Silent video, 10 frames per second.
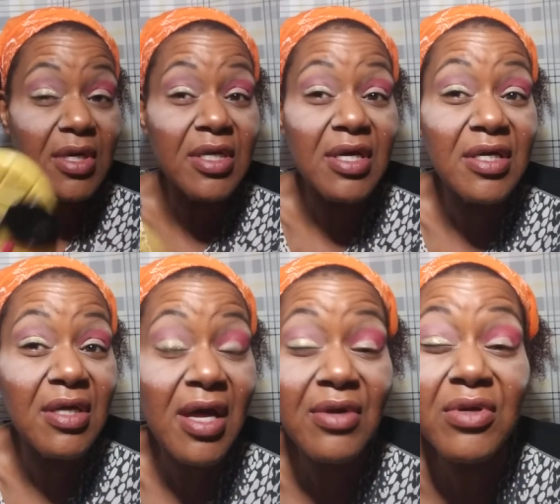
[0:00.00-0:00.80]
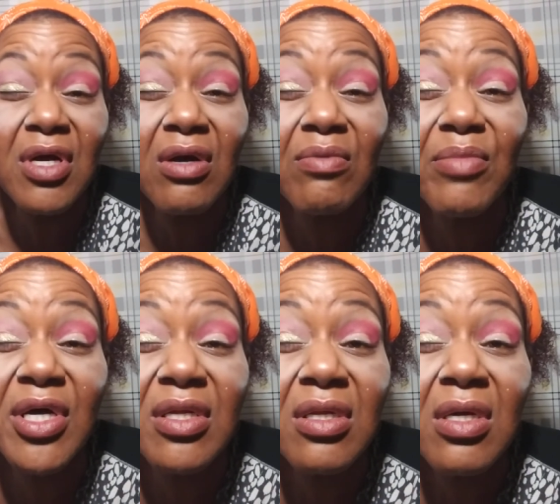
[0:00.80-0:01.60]
And I, I don't know,
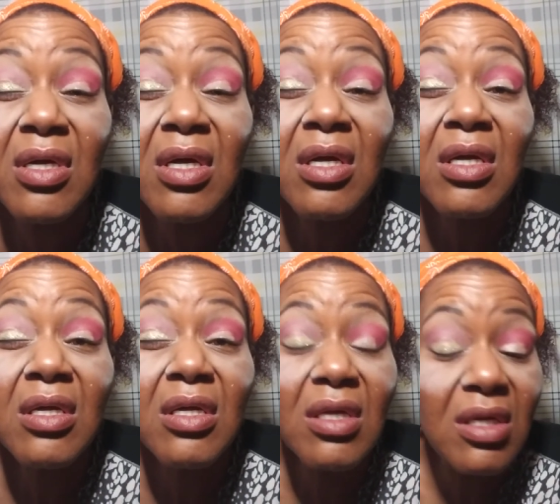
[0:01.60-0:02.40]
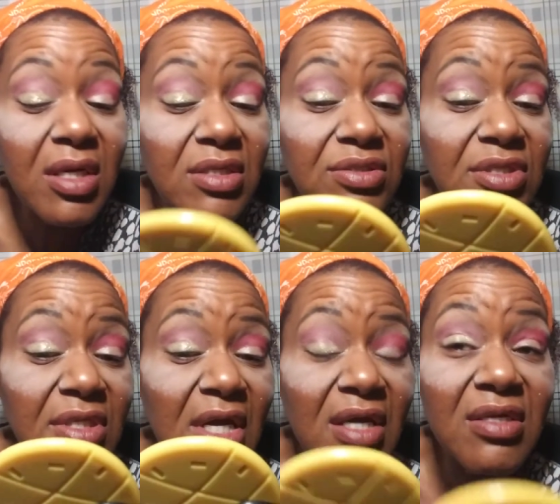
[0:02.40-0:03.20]
but can you see
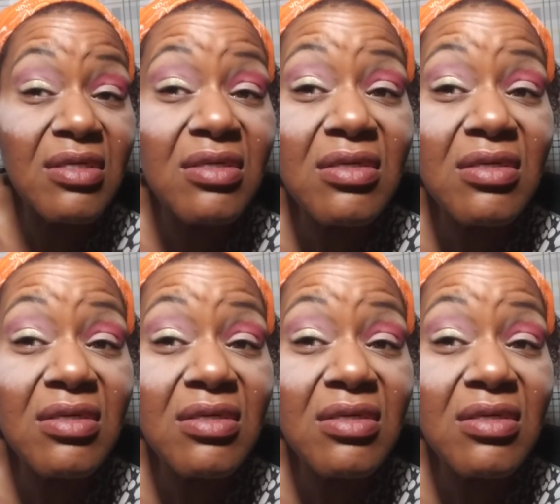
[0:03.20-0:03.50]
that?